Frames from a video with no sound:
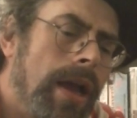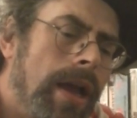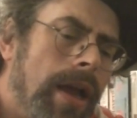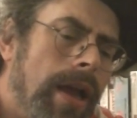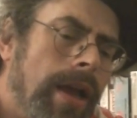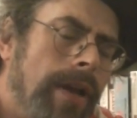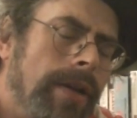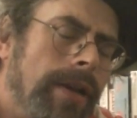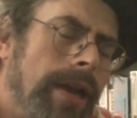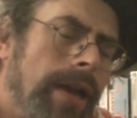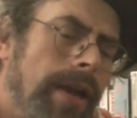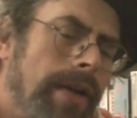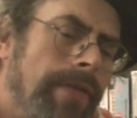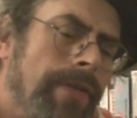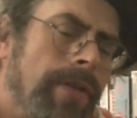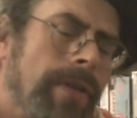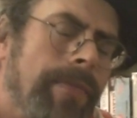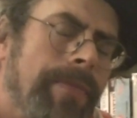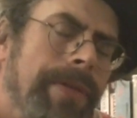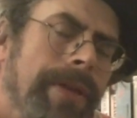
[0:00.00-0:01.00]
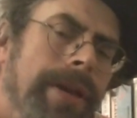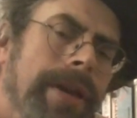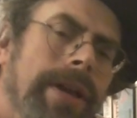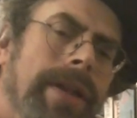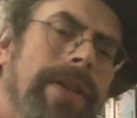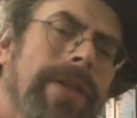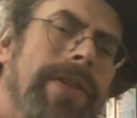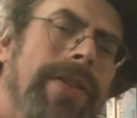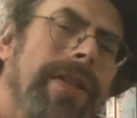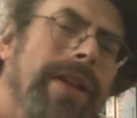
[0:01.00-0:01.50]
and you have something
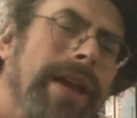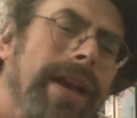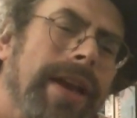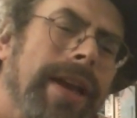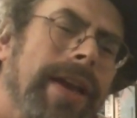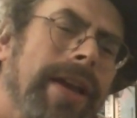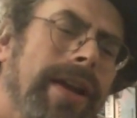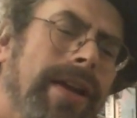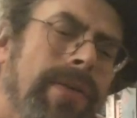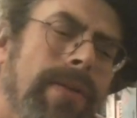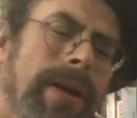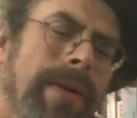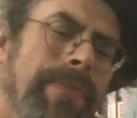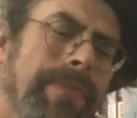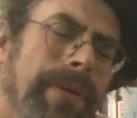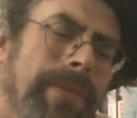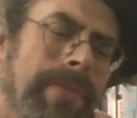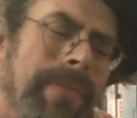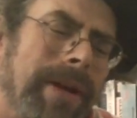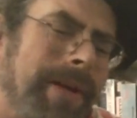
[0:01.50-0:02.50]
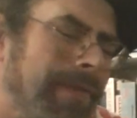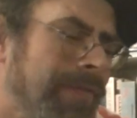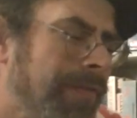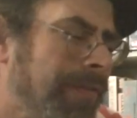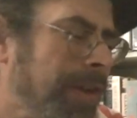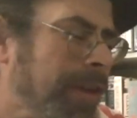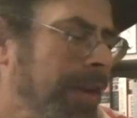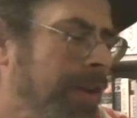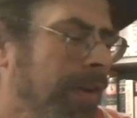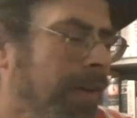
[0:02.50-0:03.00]
else that I can't quite put my
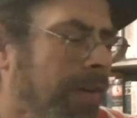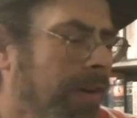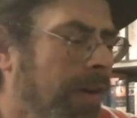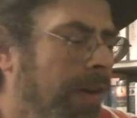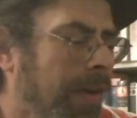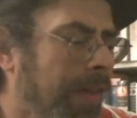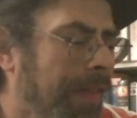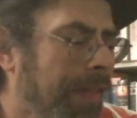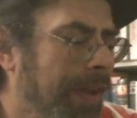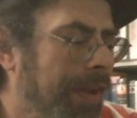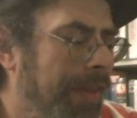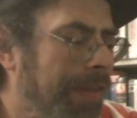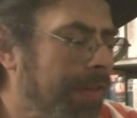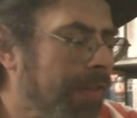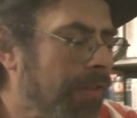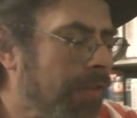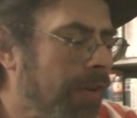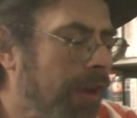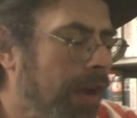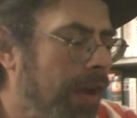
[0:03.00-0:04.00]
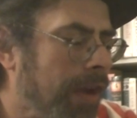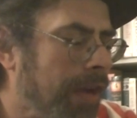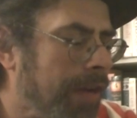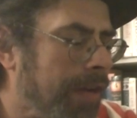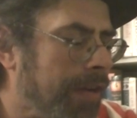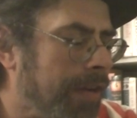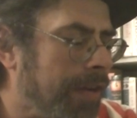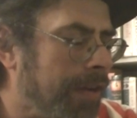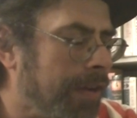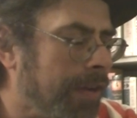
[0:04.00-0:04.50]
finger on that it's trying
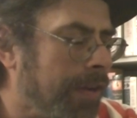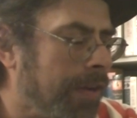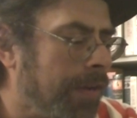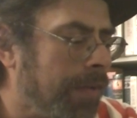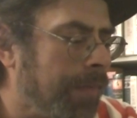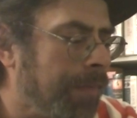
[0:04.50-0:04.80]
to do.